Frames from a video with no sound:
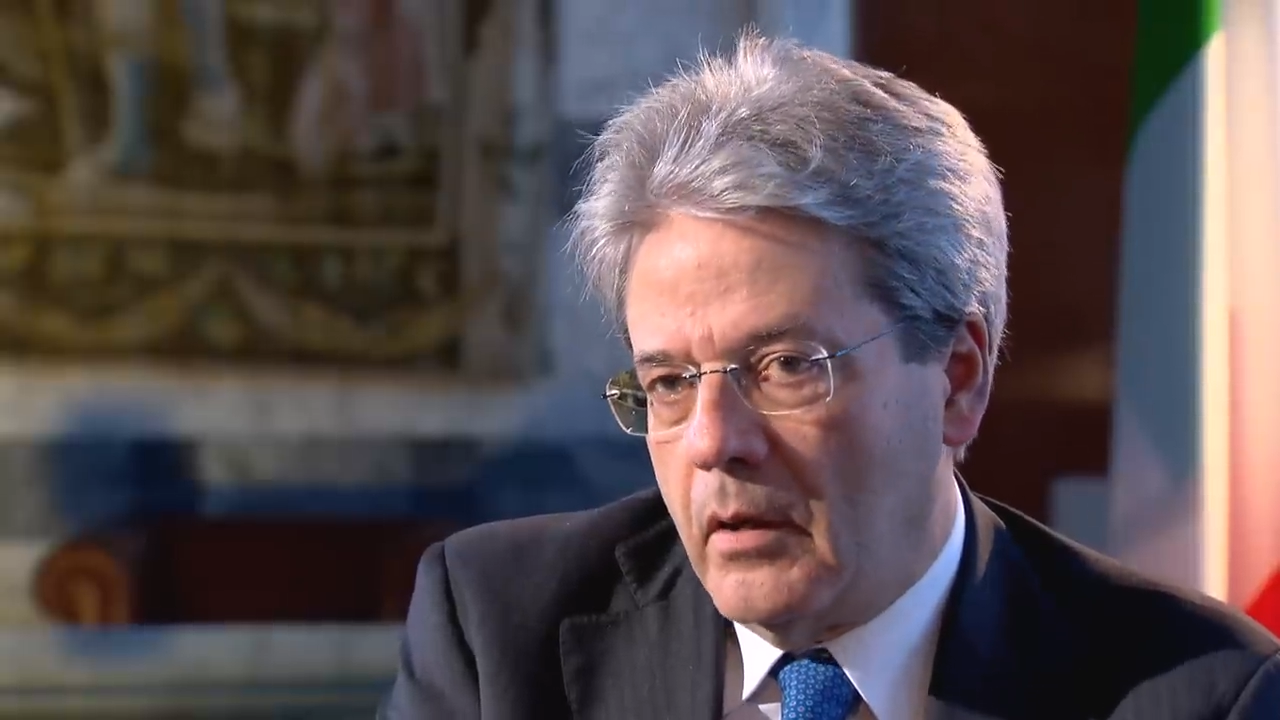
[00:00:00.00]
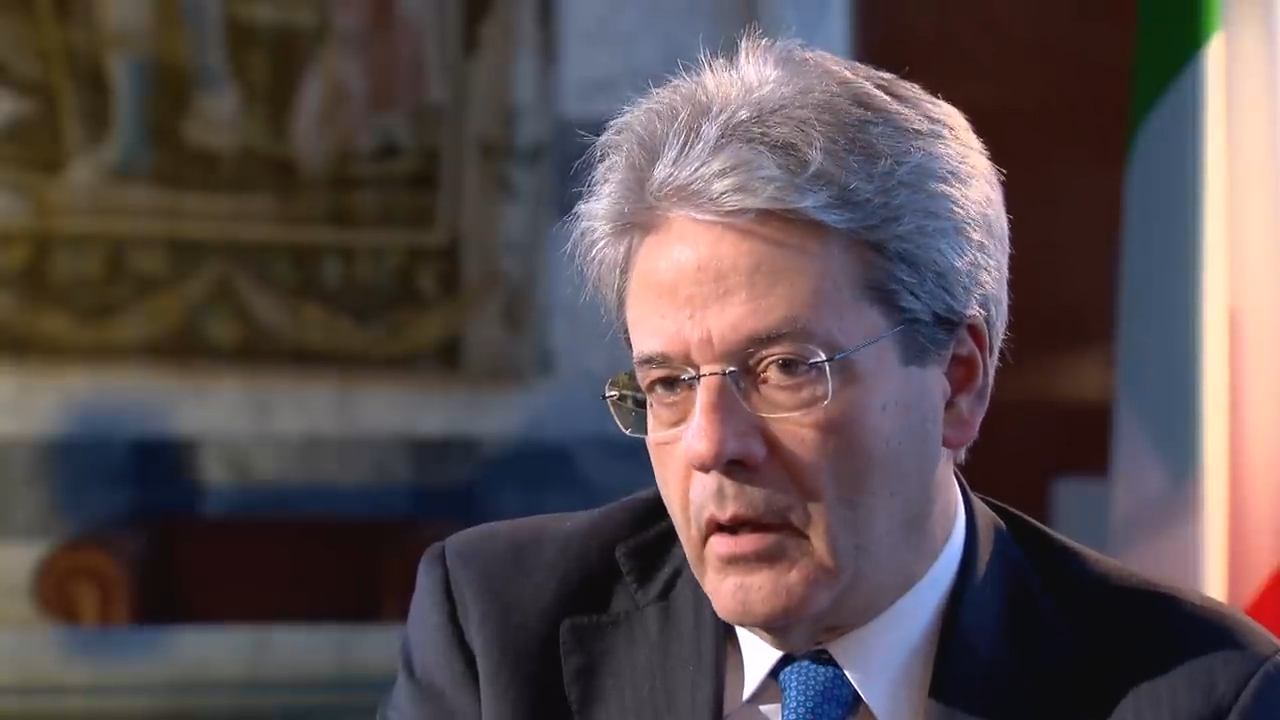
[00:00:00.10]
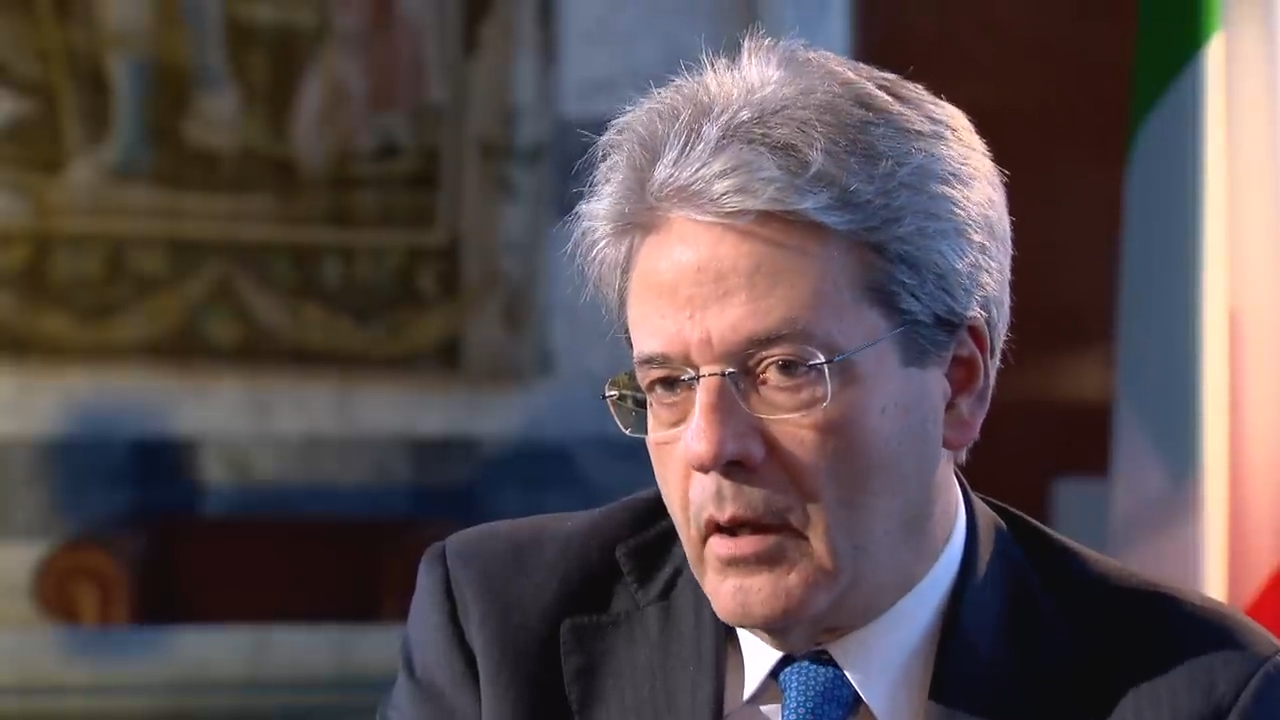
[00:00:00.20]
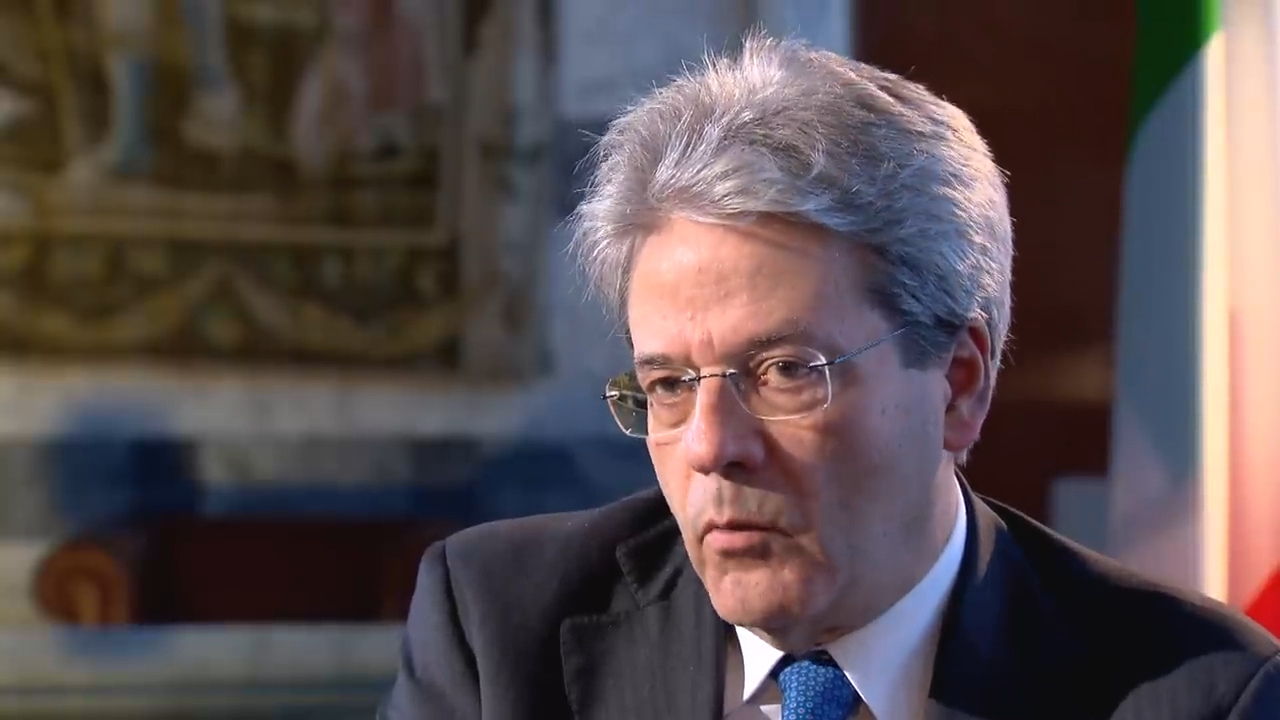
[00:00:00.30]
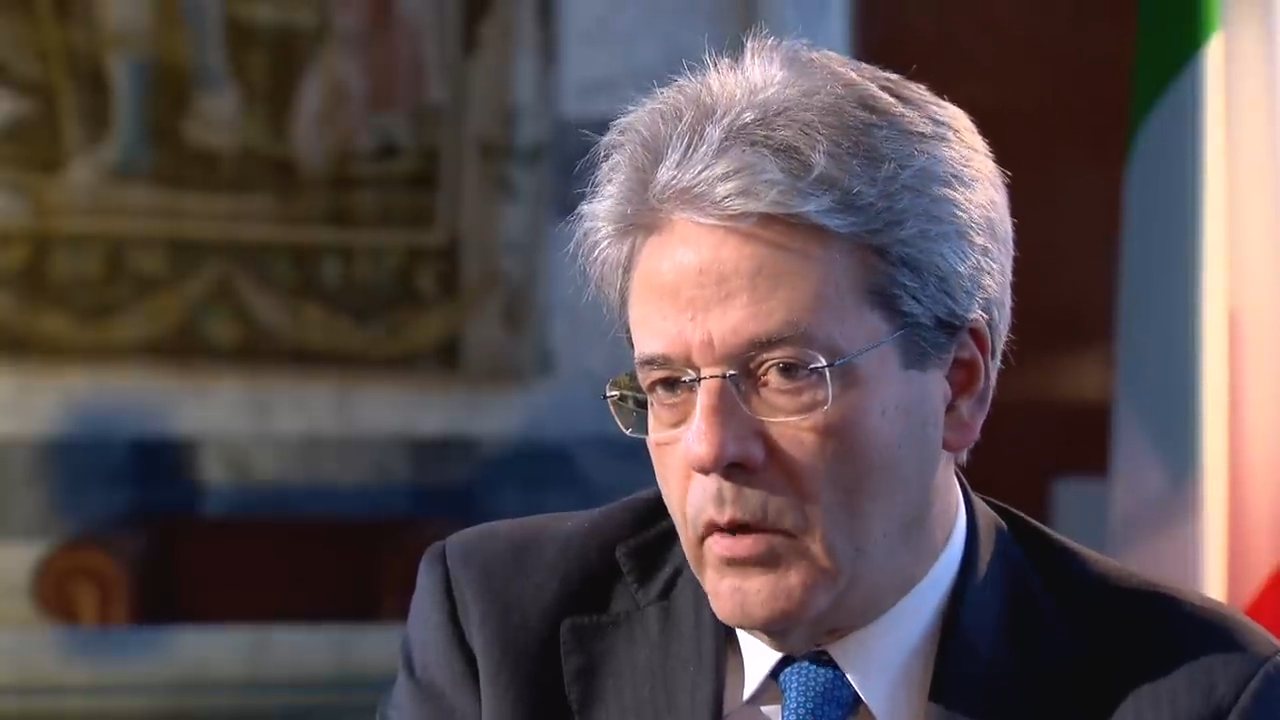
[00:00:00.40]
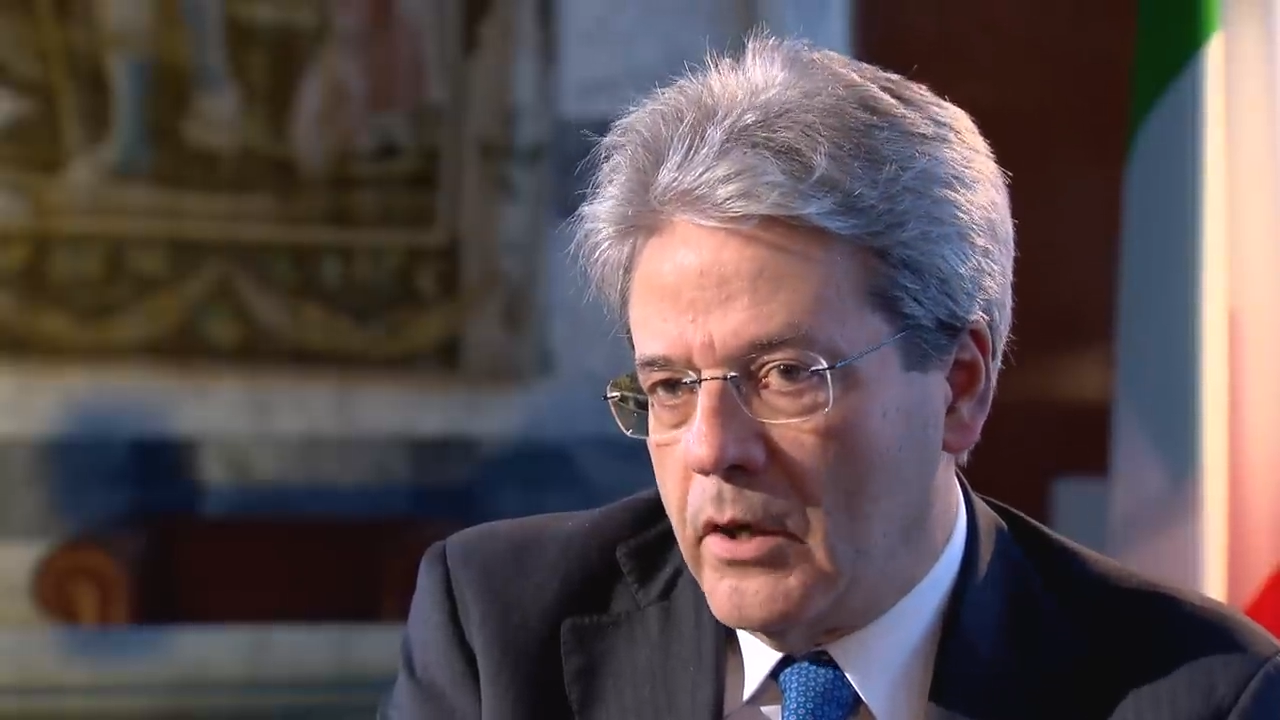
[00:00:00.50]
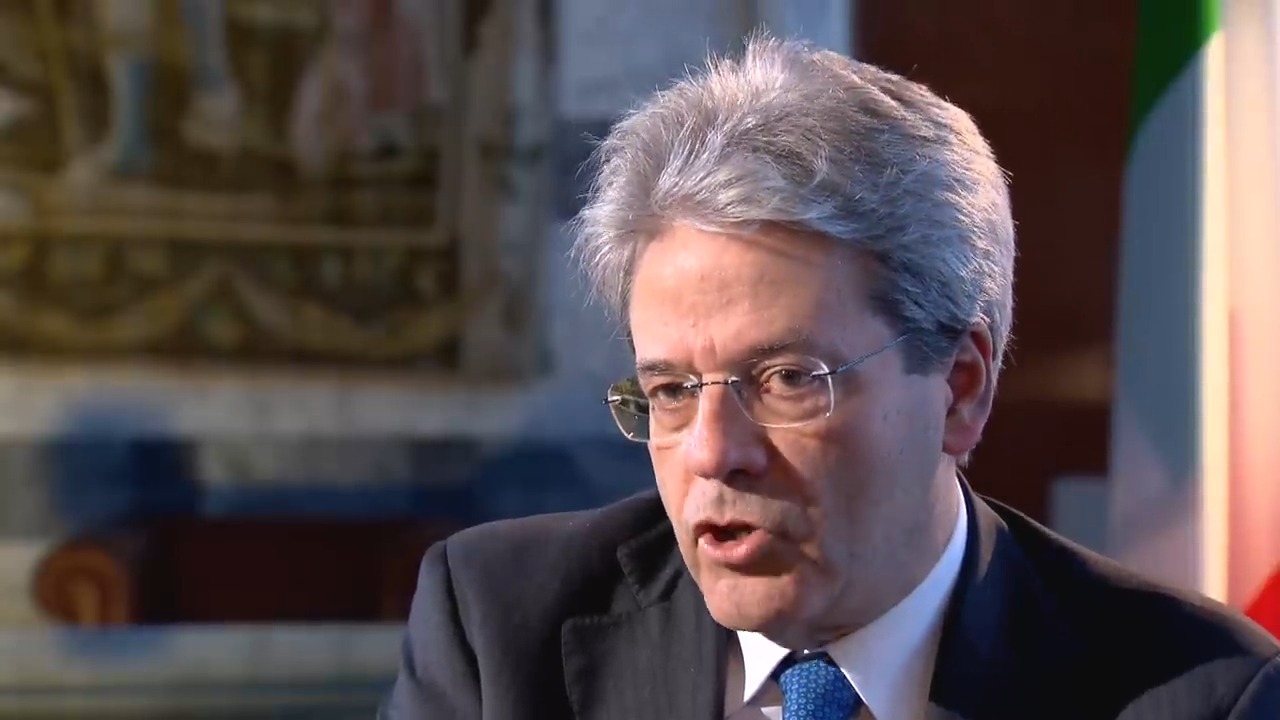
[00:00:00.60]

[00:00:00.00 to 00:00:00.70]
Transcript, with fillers: uh, will